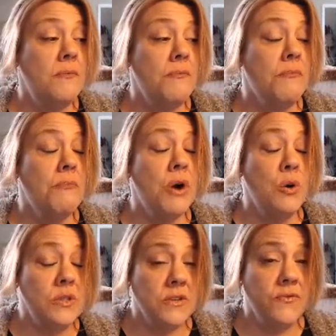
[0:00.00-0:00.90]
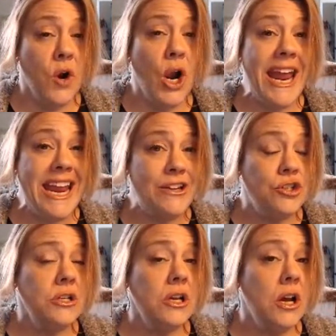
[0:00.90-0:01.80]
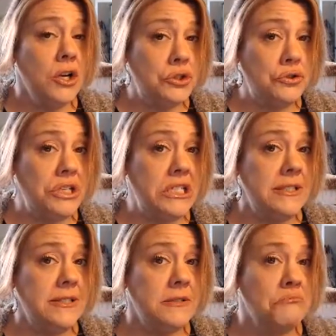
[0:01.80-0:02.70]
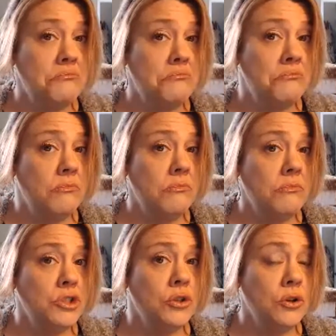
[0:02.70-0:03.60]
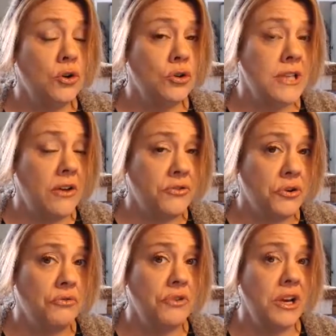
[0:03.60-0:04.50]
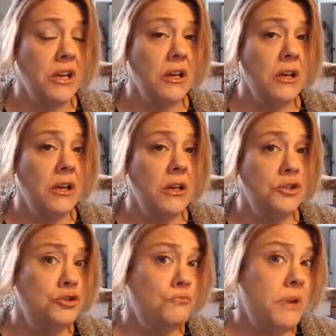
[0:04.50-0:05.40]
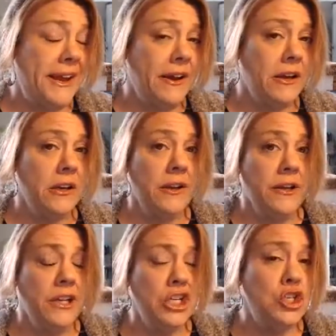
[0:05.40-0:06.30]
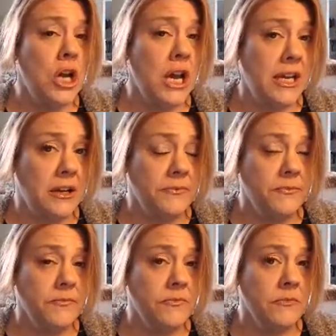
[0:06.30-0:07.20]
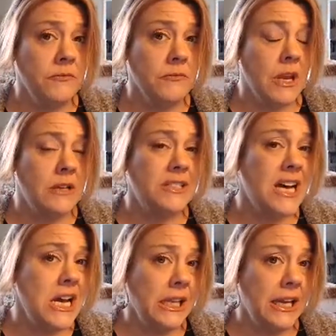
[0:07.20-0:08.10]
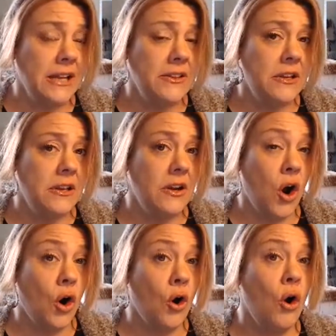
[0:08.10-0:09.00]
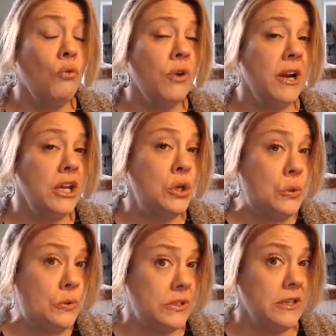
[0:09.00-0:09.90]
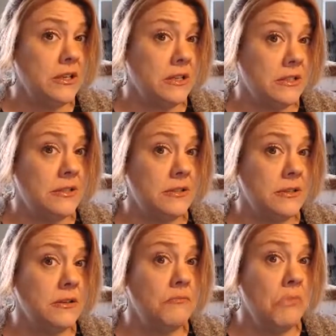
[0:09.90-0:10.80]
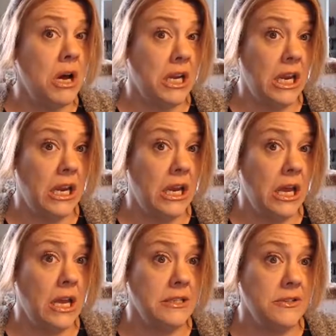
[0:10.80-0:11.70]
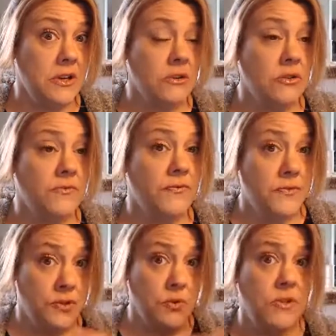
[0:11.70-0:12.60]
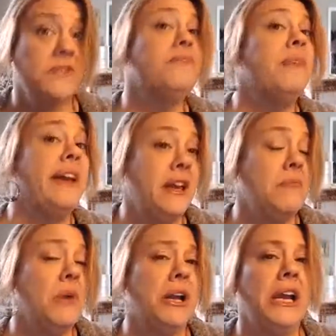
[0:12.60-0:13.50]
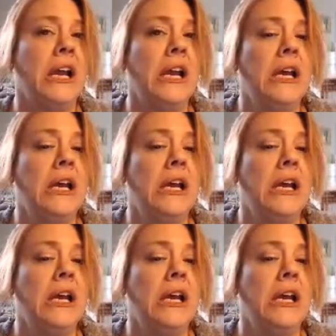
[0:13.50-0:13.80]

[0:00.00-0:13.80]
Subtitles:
Most of our Asian countries, South Korea, Japan, China, Thailand, are already using this money as their source of making money.